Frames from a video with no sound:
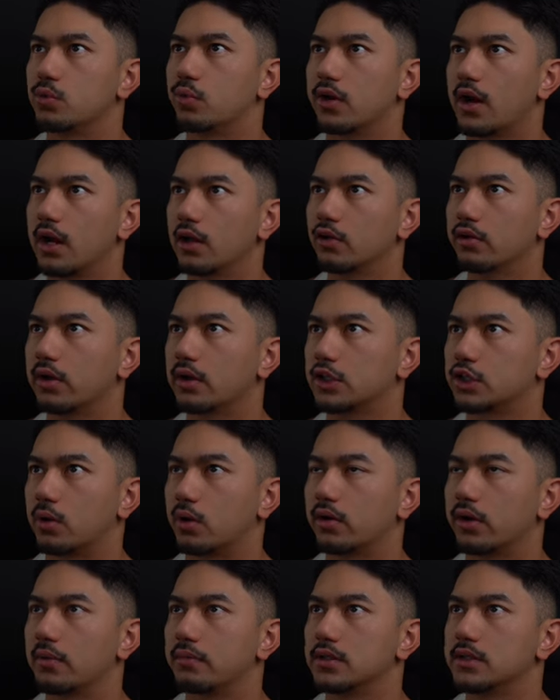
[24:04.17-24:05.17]
So when I look at
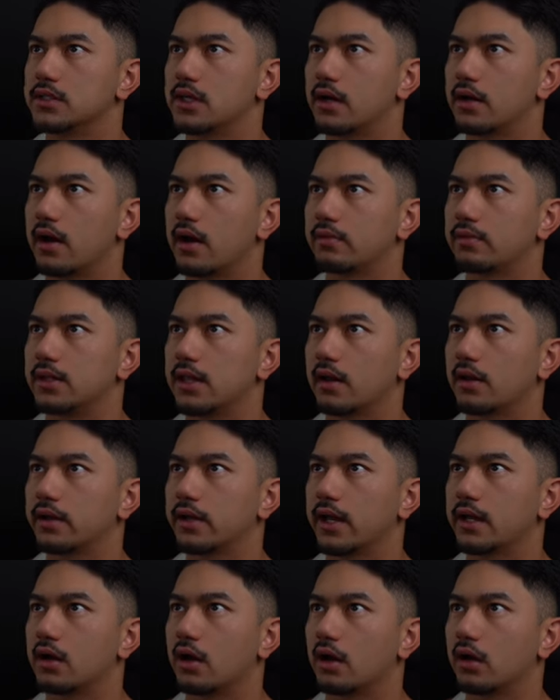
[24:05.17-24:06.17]
program design, I
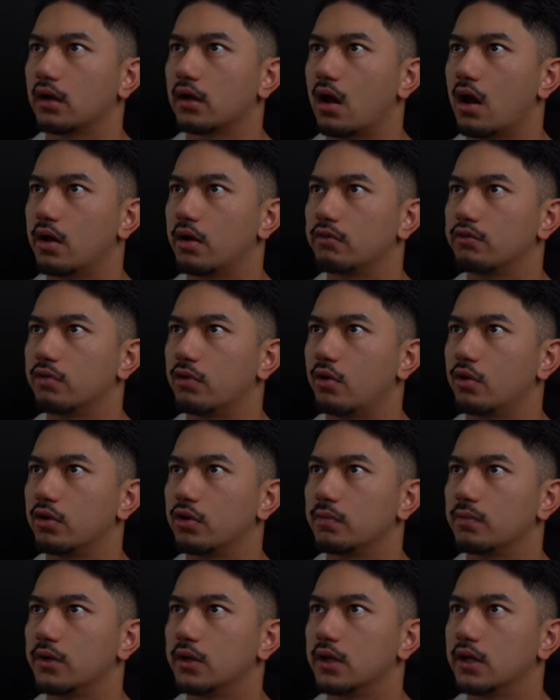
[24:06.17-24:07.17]
delegate a lot of
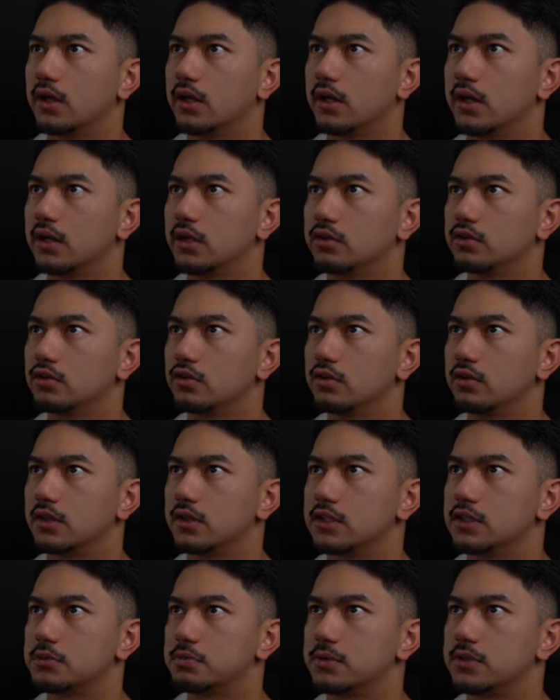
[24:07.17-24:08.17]
volume into
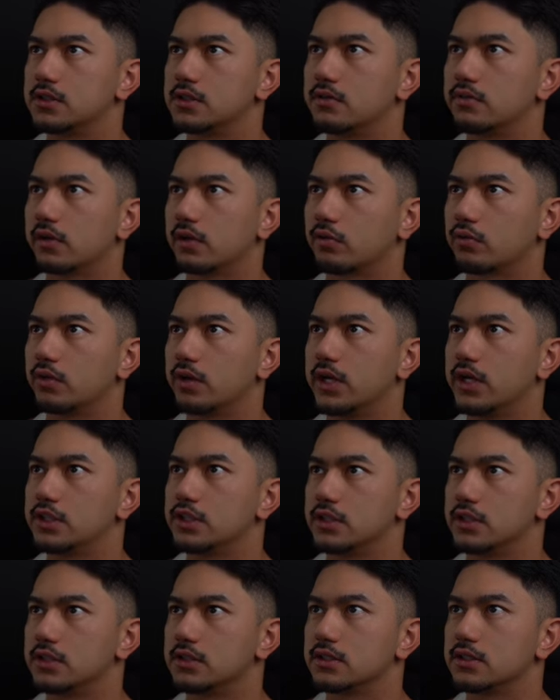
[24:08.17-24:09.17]
these specific
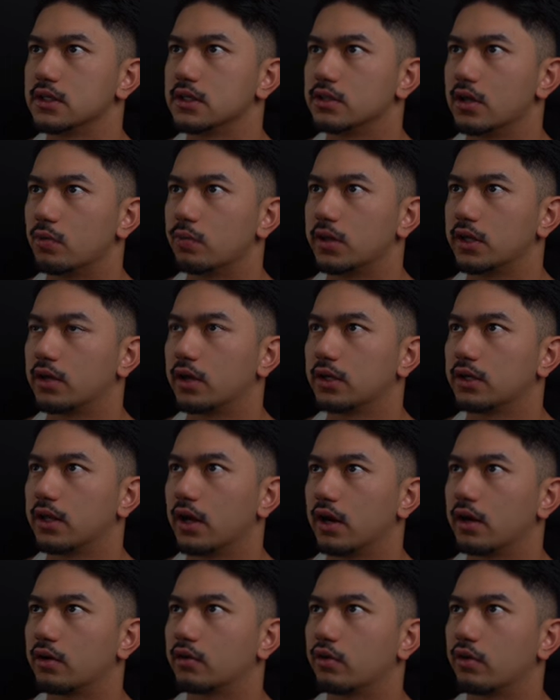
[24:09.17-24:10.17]
regions so that we can
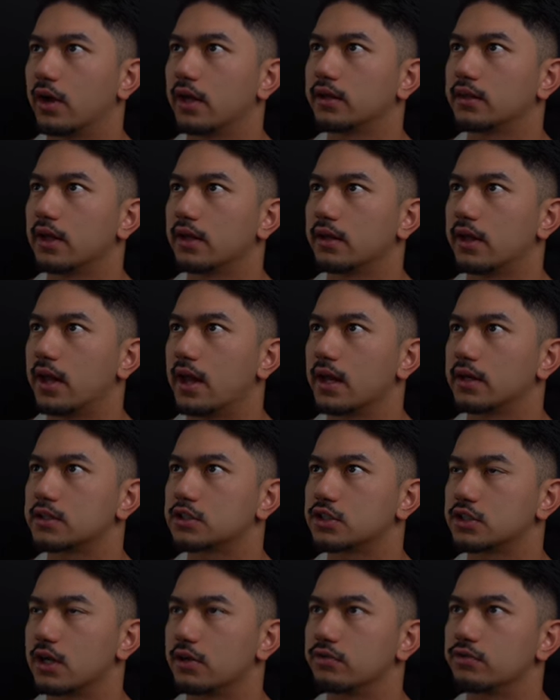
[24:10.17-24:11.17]
kind of create that
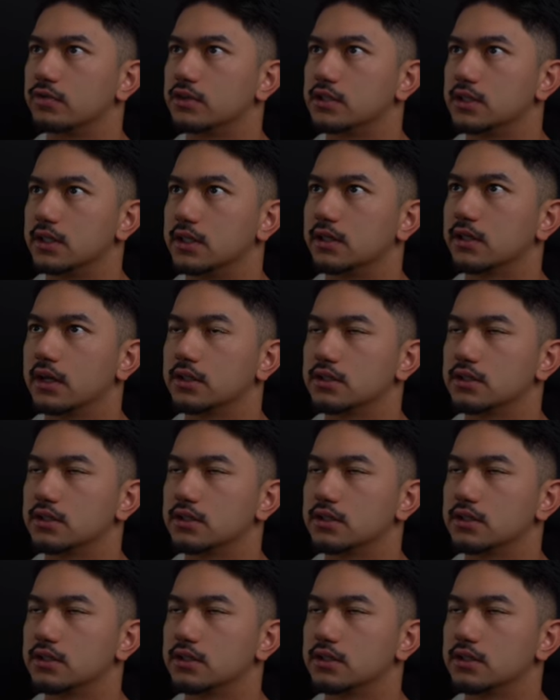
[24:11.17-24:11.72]
X-shaped physique.